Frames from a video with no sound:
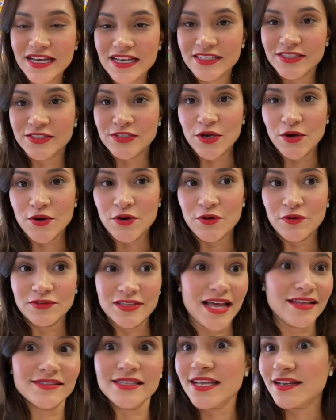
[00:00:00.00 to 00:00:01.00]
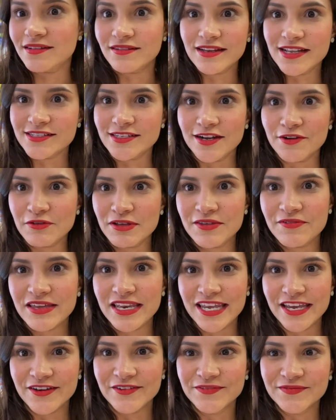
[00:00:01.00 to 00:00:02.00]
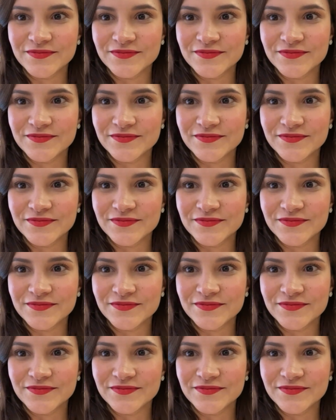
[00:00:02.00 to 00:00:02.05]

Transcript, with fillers: So that's it, let's start with the video.